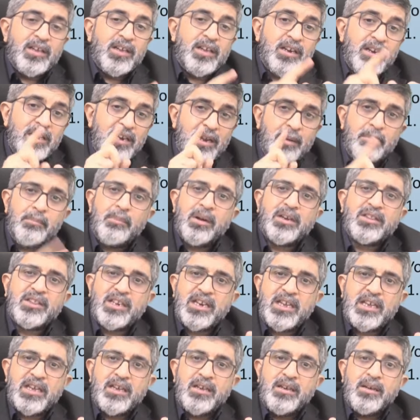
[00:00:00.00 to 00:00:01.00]
Number
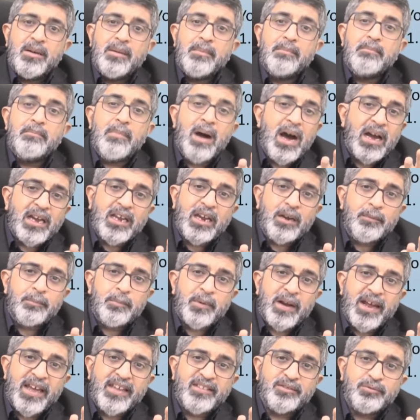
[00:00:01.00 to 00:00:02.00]
3, market
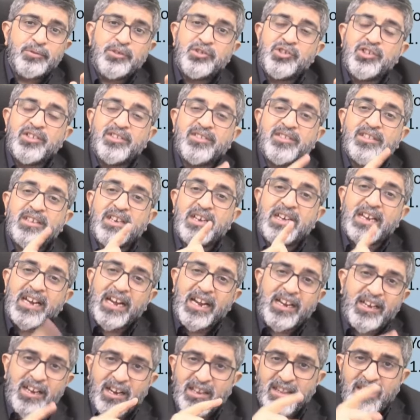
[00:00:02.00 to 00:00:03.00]
price which is
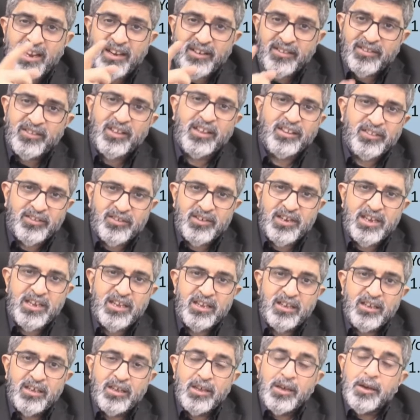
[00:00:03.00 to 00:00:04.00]
greater than 60